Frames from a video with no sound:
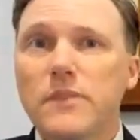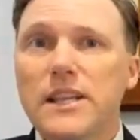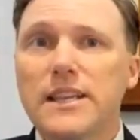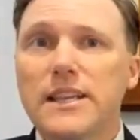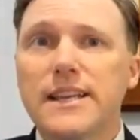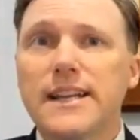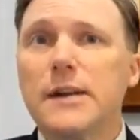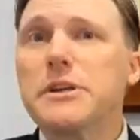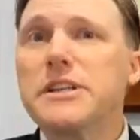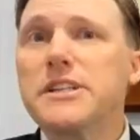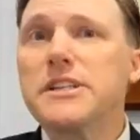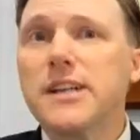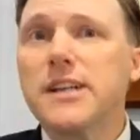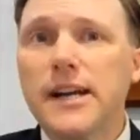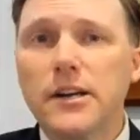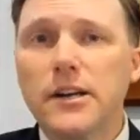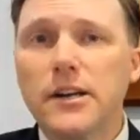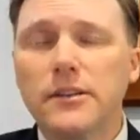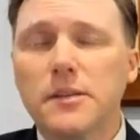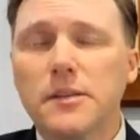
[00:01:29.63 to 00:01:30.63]
can I
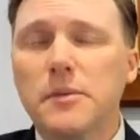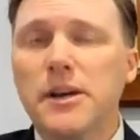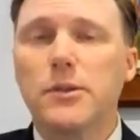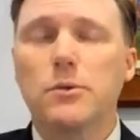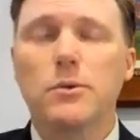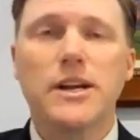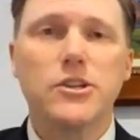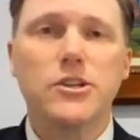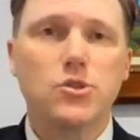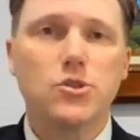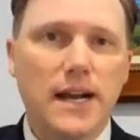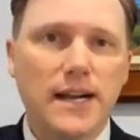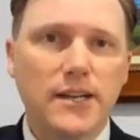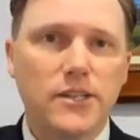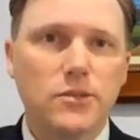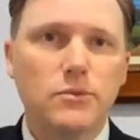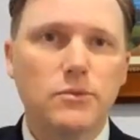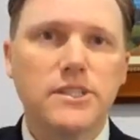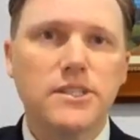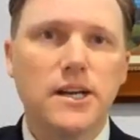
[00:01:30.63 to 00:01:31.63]
retire? Am I on the right track
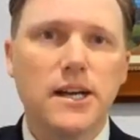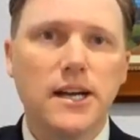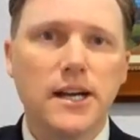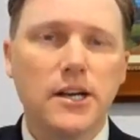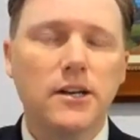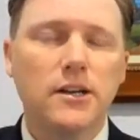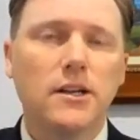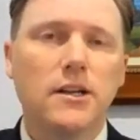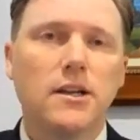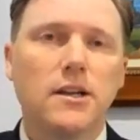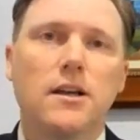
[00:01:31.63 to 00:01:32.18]
to retire?